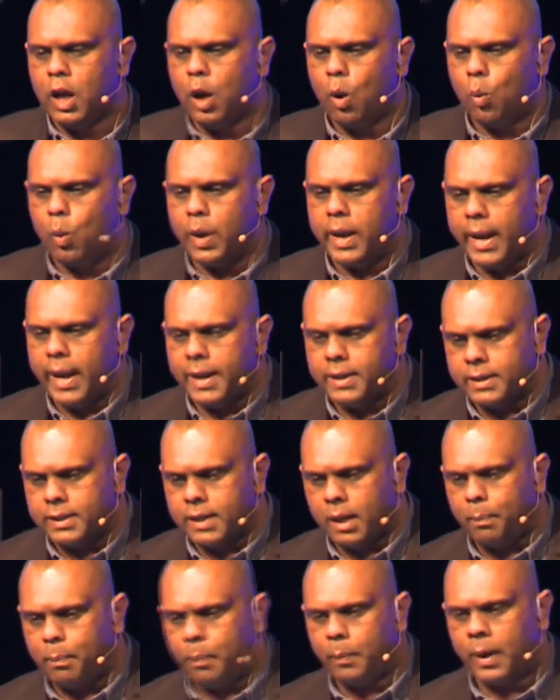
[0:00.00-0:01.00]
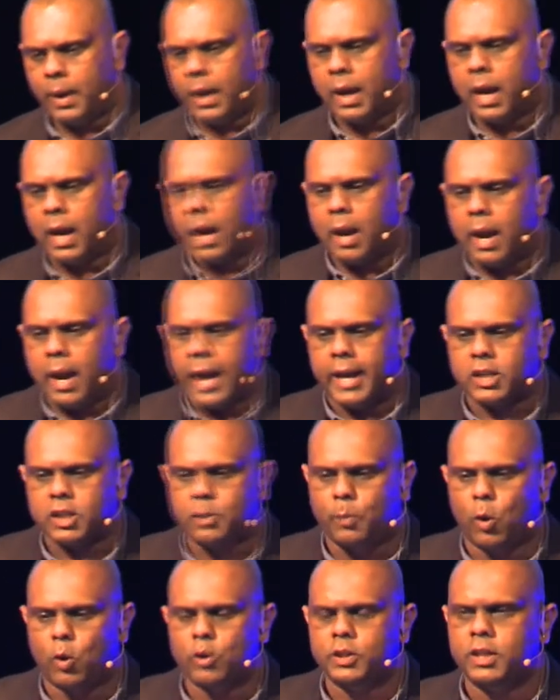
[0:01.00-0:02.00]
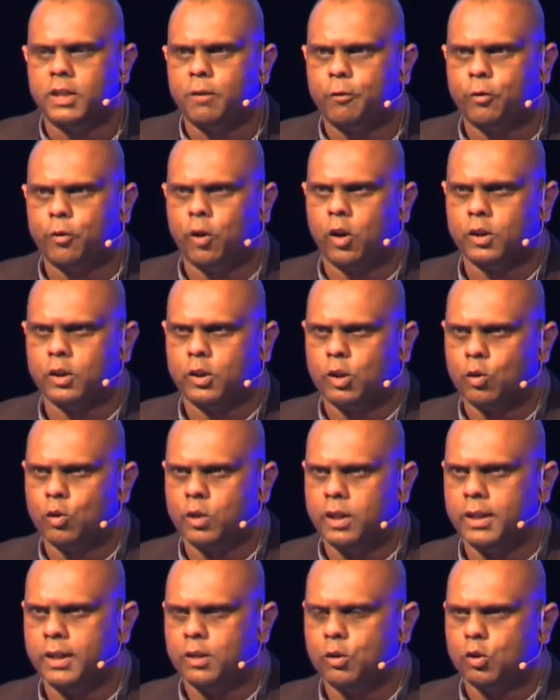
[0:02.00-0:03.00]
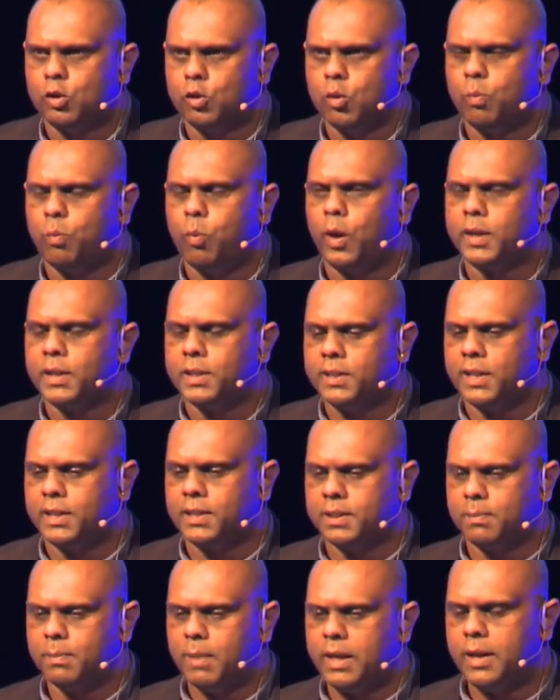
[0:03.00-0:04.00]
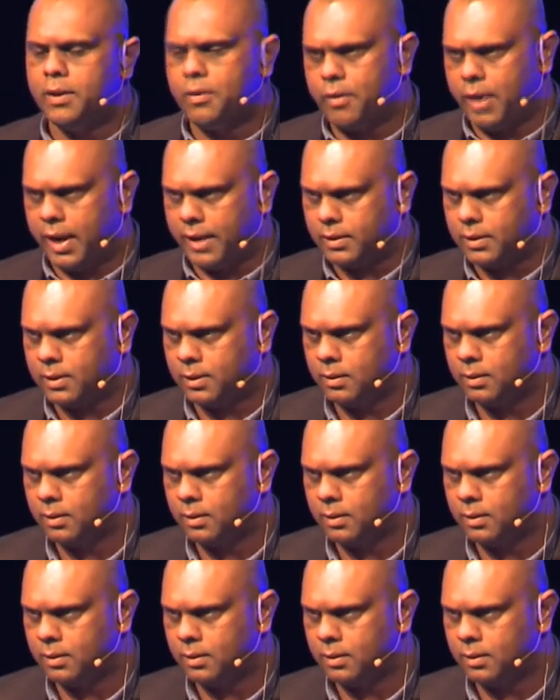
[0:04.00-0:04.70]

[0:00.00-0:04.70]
we ended up exposing fraud totaling to 2.6 million rands.